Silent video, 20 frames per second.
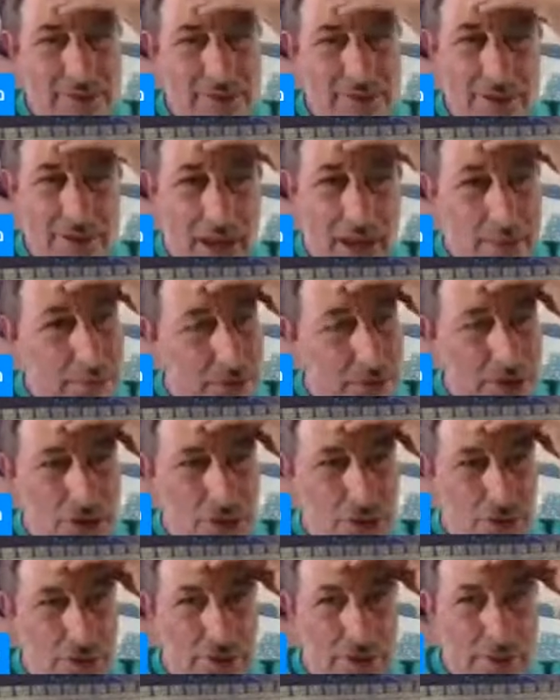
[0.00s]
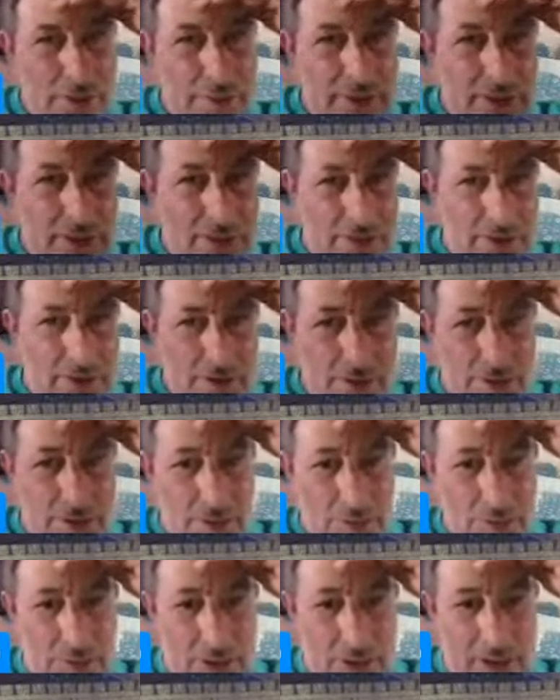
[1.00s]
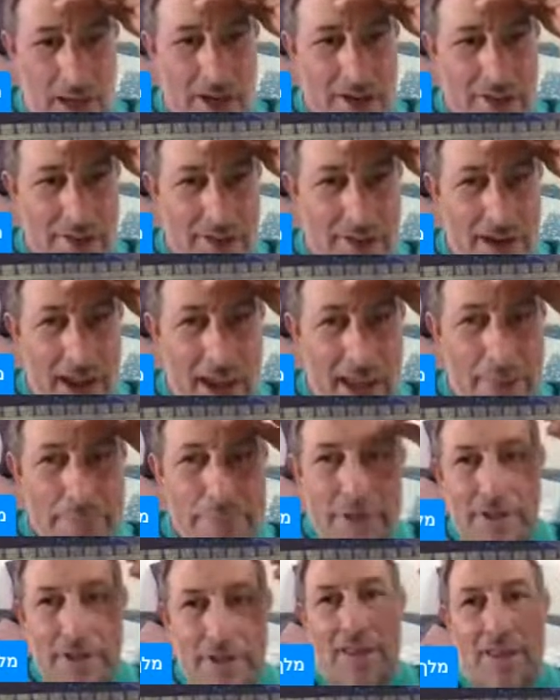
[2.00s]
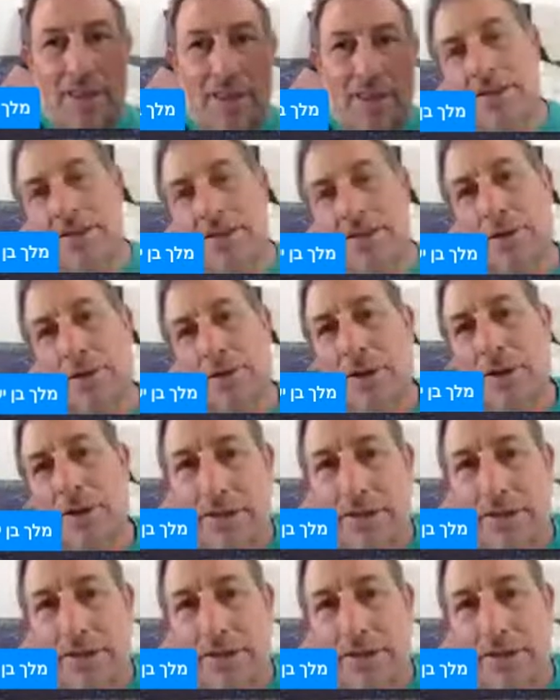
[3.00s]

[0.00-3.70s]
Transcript: I'm pretty sure it's going to be this year. So a lot is going to happen in the next couple of months.